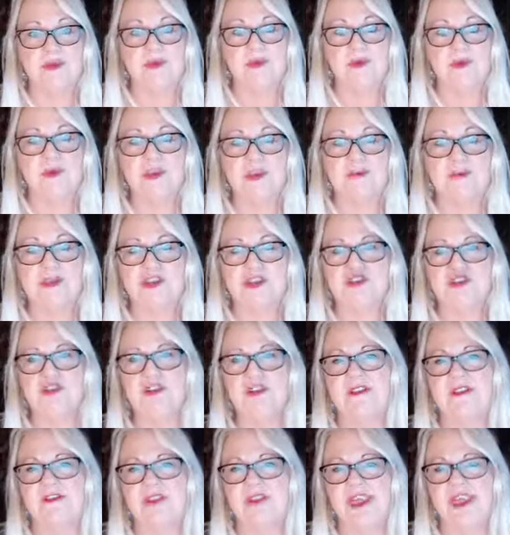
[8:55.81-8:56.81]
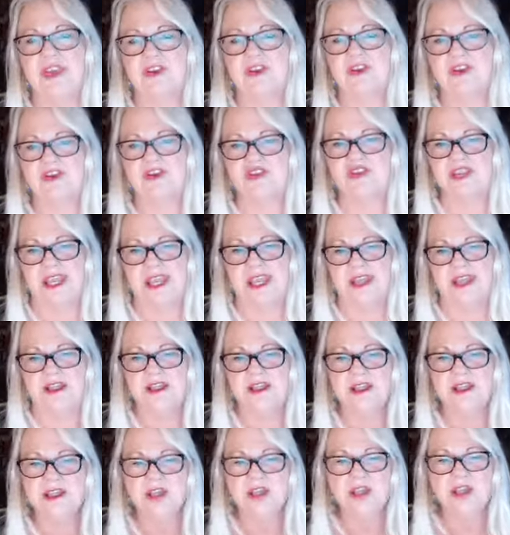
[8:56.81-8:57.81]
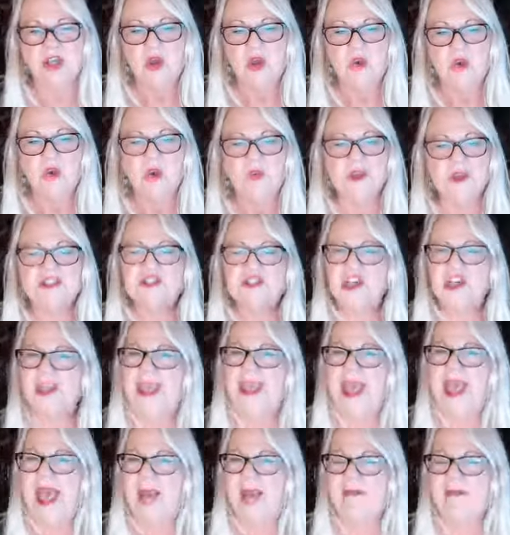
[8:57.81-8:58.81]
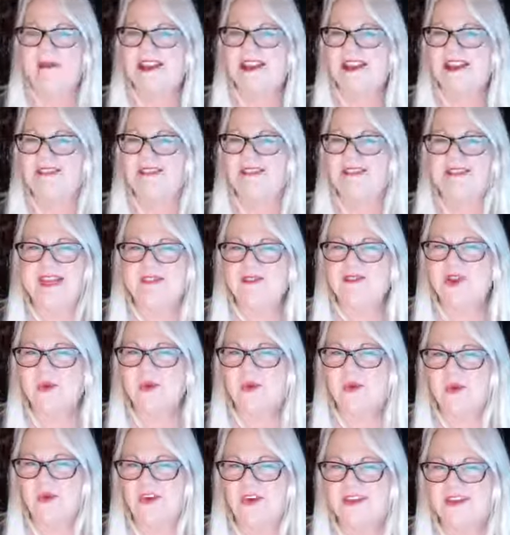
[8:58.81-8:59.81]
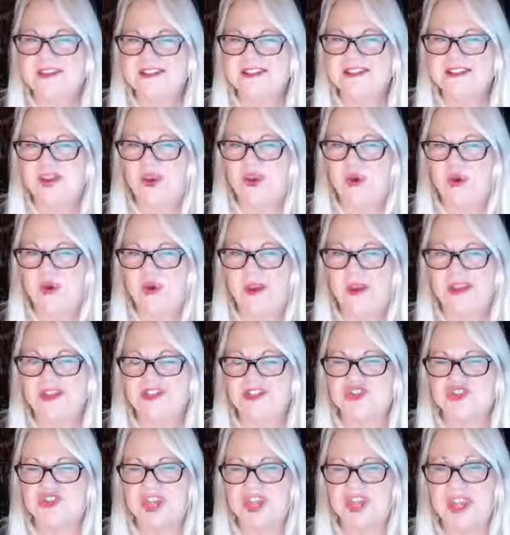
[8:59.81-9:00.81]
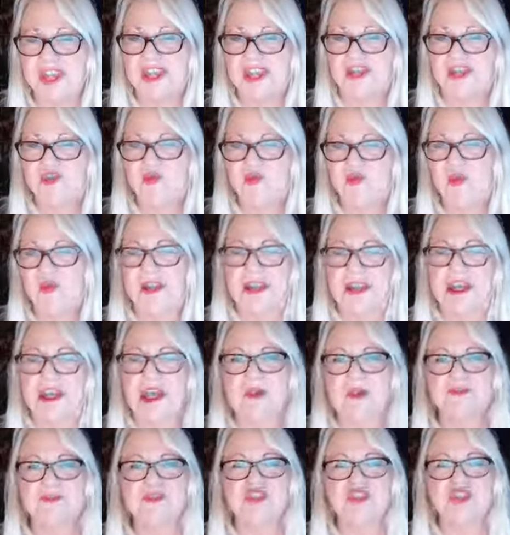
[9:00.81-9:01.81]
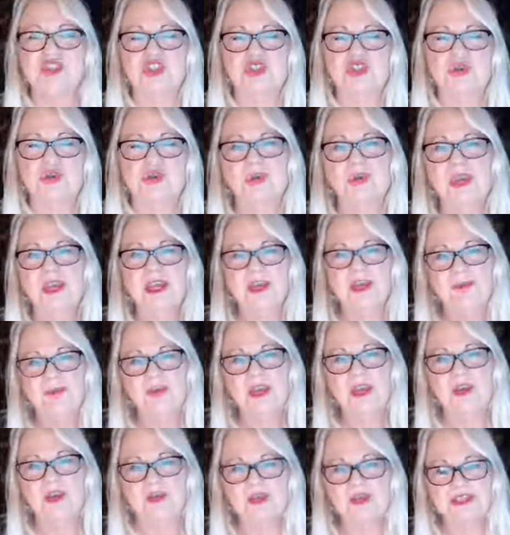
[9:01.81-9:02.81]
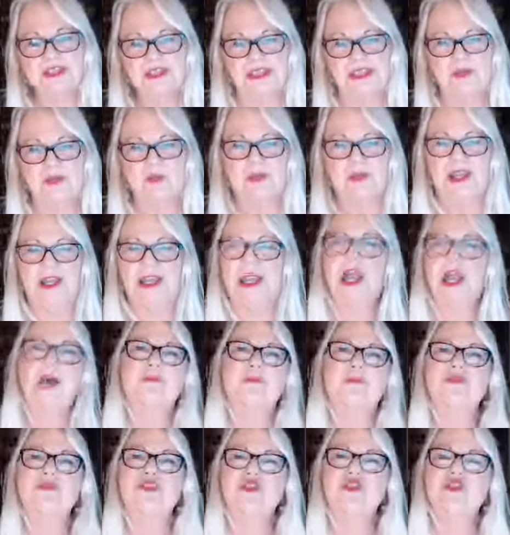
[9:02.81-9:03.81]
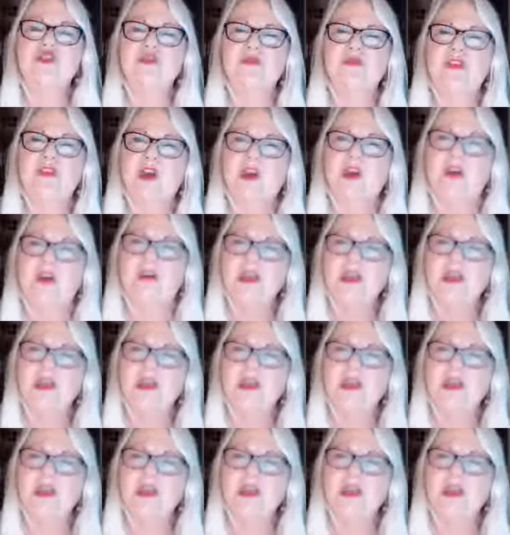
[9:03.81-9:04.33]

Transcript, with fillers: We want to make sure that they understand what's going to happen and that their world isn't going to change when it comes to parenting, when it comes to their